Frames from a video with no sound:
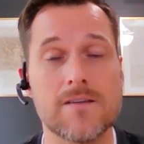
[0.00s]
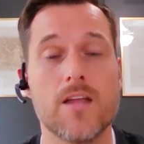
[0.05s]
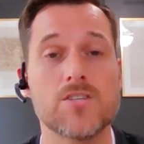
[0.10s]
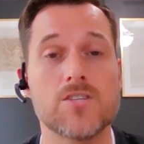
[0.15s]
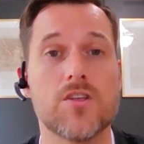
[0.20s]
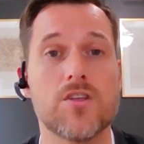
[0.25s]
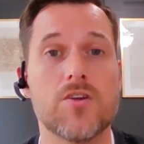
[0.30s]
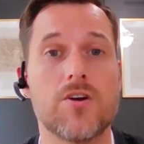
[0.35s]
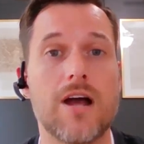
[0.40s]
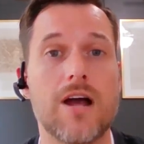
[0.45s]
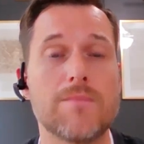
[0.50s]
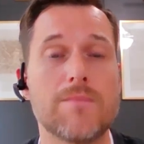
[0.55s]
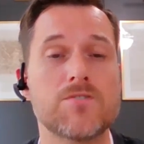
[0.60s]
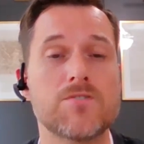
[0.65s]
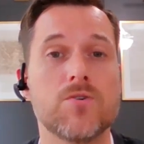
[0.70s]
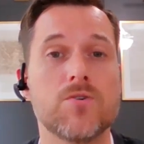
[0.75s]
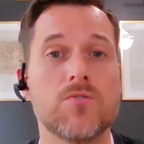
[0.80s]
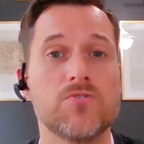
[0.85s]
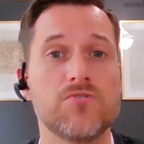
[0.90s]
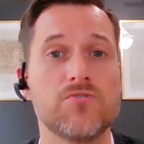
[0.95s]
And so their
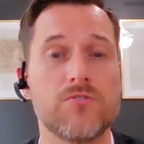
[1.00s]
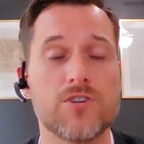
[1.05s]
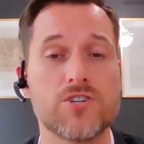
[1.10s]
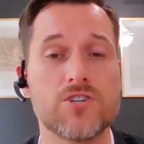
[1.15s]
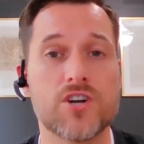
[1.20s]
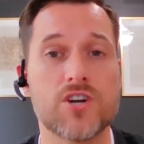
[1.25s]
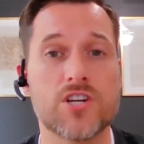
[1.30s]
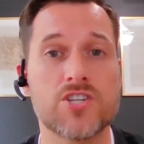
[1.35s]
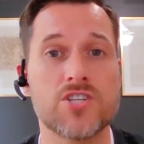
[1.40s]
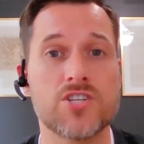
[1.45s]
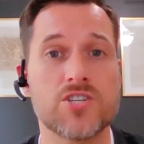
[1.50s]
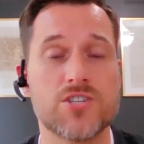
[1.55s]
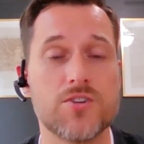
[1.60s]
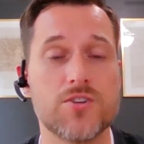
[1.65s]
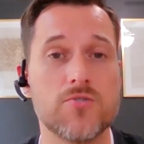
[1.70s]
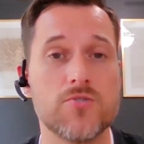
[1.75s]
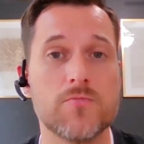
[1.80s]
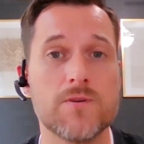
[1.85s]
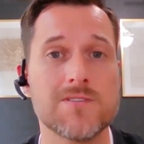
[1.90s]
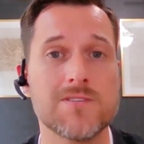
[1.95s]
obstacles and restrictions
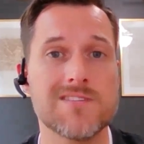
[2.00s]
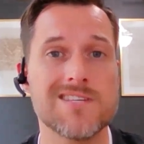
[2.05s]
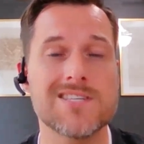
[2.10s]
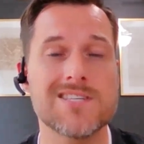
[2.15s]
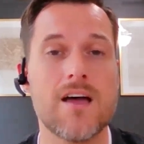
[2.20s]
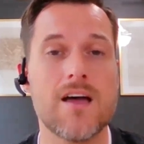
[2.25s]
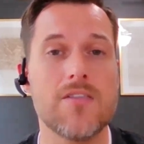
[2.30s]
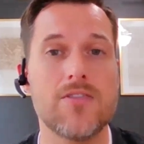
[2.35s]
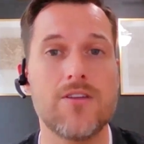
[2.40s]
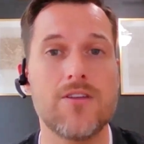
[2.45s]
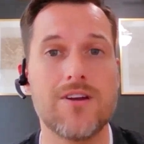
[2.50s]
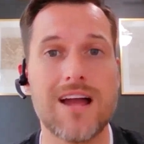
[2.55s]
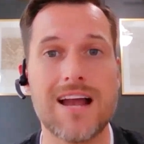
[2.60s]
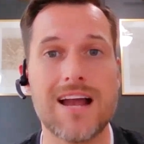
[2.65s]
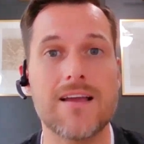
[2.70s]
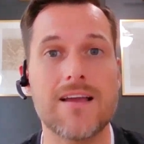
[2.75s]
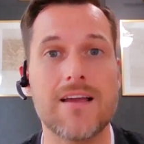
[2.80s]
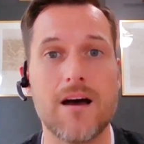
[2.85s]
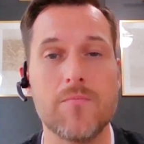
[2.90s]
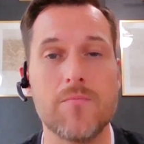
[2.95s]
to new business, they're
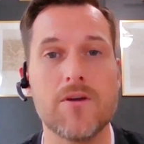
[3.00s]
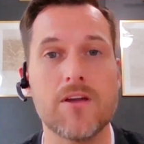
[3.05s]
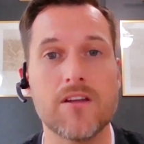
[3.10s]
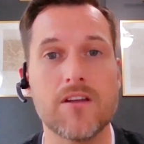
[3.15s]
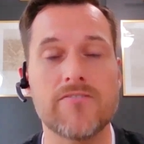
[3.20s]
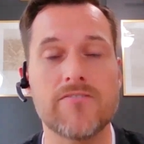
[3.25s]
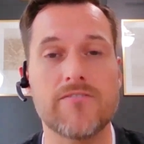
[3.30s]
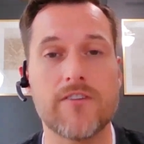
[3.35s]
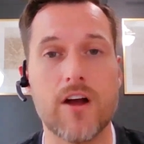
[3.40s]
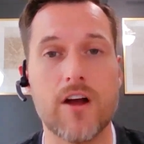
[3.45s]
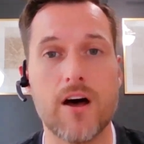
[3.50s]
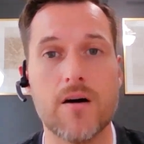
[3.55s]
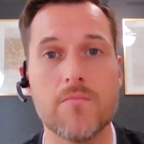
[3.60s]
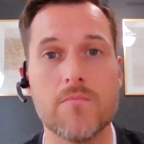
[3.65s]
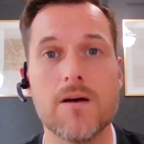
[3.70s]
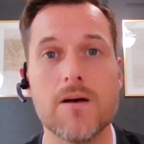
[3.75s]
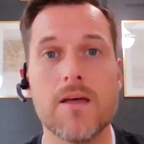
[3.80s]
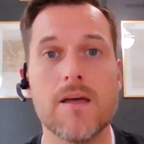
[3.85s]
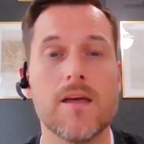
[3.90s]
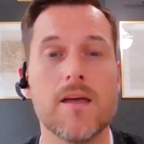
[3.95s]
not coming
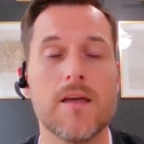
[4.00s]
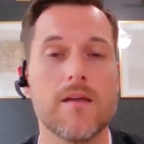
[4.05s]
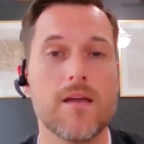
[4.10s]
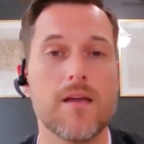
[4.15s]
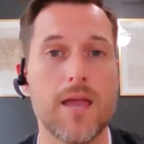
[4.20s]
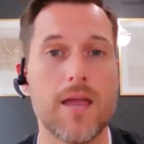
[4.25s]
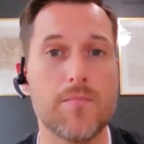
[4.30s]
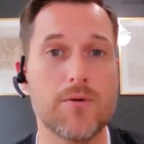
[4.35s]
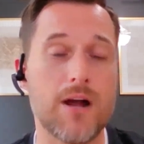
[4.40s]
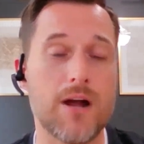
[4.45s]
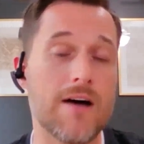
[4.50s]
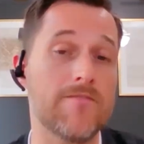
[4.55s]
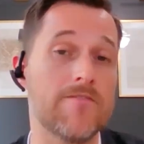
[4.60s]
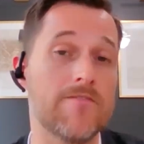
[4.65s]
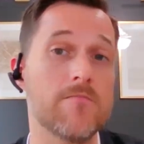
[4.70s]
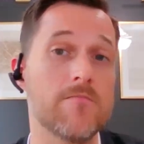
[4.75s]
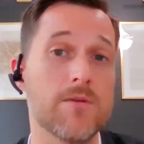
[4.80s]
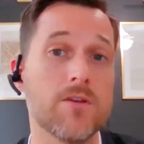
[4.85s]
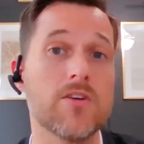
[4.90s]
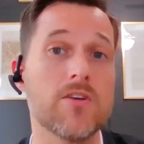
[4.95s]
from a
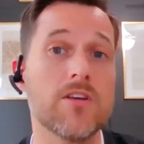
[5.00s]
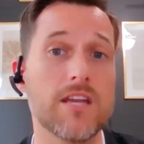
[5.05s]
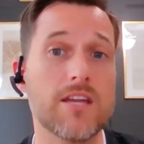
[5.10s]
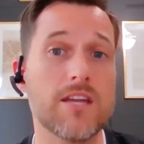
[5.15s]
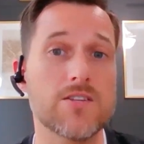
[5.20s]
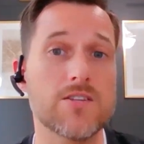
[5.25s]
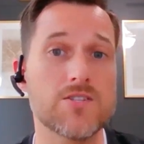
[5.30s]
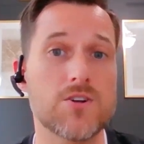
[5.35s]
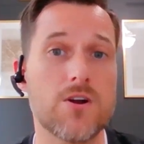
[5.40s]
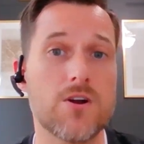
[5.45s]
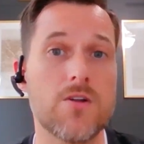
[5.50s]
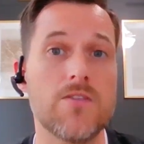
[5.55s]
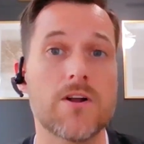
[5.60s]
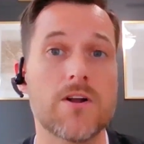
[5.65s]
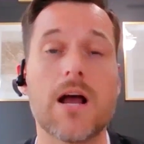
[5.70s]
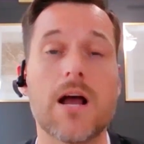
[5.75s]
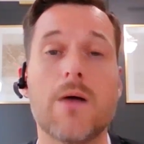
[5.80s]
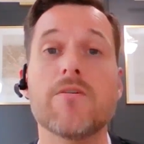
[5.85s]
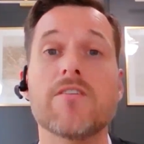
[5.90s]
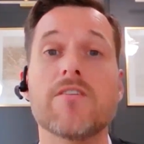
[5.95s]
profitability concern,
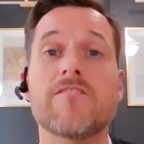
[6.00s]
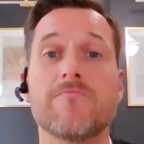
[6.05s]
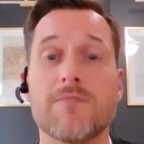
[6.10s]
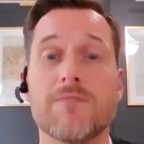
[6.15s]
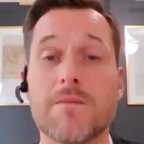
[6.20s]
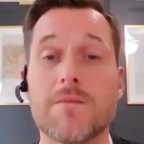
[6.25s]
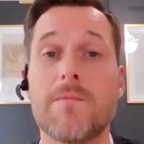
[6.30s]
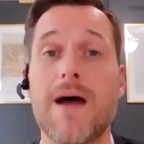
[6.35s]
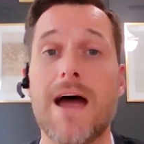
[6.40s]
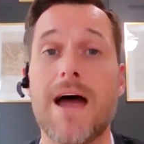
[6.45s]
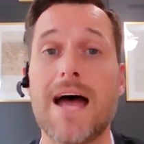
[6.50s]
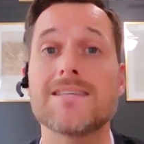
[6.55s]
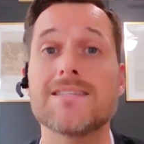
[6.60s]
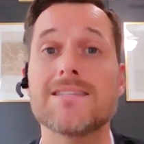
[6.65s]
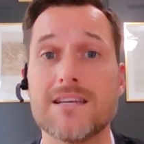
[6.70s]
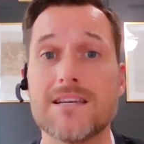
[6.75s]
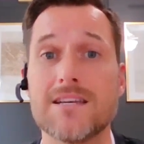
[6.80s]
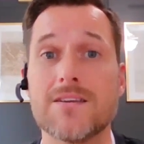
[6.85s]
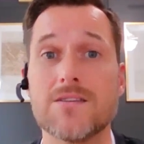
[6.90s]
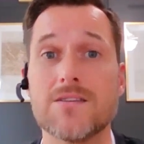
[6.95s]
they're coming from a
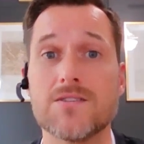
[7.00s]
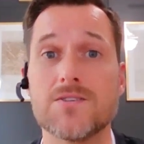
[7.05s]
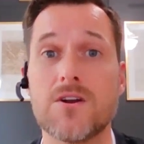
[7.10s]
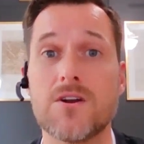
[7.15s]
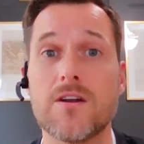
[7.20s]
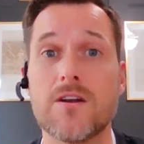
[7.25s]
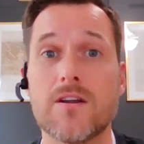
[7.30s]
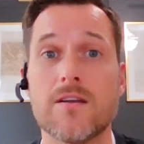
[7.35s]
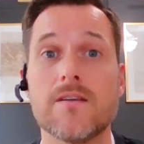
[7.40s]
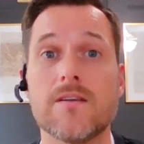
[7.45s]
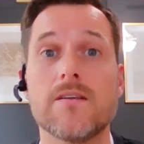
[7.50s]
capacity concern.